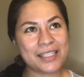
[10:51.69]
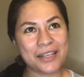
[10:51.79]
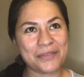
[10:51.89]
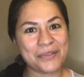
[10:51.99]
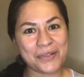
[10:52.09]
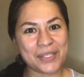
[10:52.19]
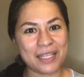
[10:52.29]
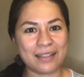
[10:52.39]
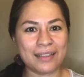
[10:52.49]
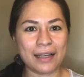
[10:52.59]
gives your
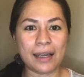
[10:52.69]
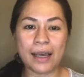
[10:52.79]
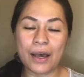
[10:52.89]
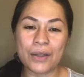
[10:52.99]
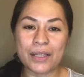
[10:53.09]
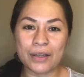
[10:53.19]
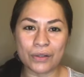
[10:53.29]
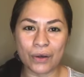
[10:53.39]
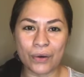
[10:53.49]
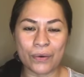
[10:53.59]
skin like a healthy
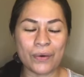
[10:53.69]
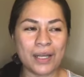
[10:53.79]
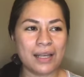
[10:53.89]
glow.